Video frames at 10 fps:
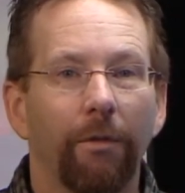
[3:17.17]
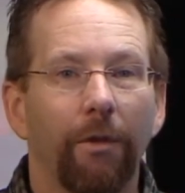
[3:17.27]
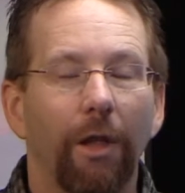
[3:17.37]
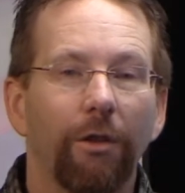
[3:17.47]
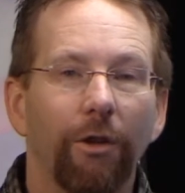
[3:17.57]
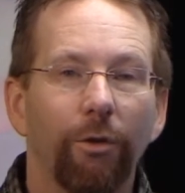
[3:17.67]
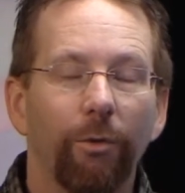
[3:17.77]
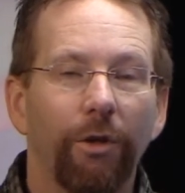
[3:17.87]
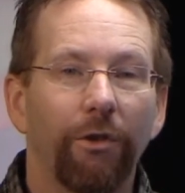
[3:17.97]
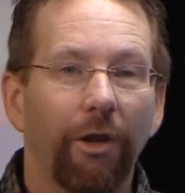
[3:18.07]
It's also
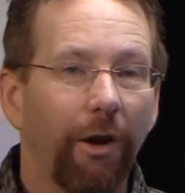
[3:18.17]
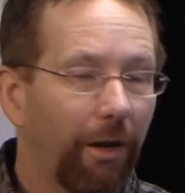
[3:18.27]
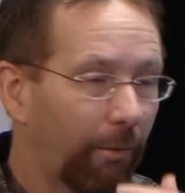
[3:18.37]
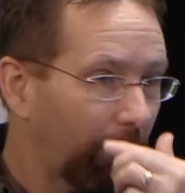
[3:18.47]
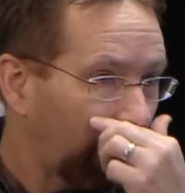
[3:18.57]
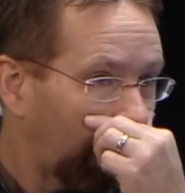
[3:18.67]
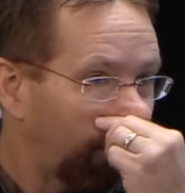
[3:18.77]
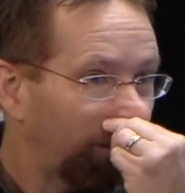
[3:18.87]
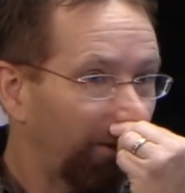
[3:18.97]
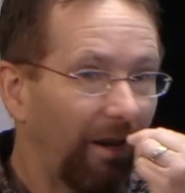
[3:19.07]
really scary to
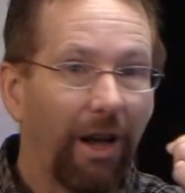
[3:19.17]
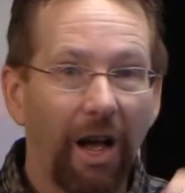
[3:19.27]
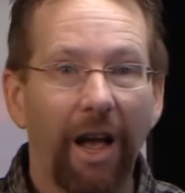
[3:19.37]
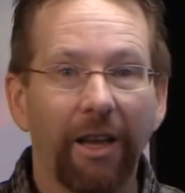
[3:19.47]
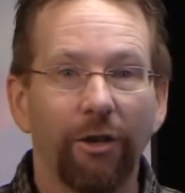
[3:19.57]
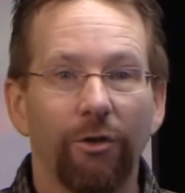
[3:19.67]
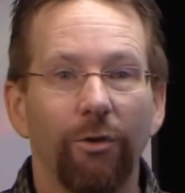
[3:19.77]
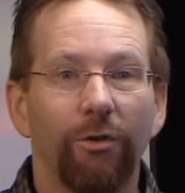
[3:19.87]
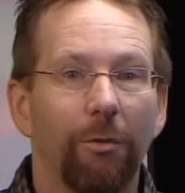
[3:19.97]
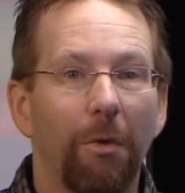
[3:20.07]
realize I can
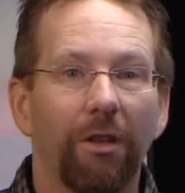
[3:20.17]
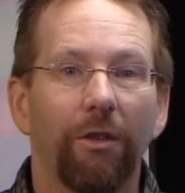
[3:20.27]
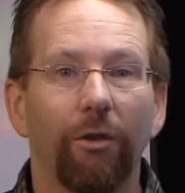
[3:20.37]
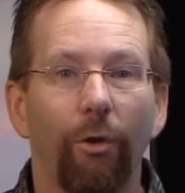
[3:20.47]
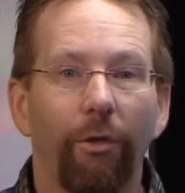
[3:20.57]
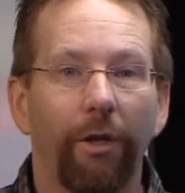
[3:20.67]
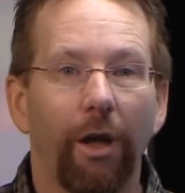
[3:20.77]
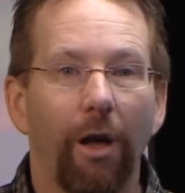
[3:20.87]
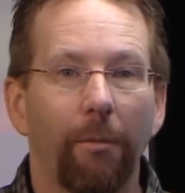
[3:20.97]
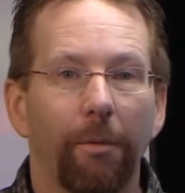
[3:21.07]
choose to mess this whole thing
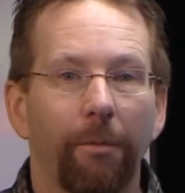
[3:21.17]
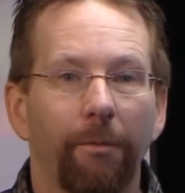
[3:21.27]
up.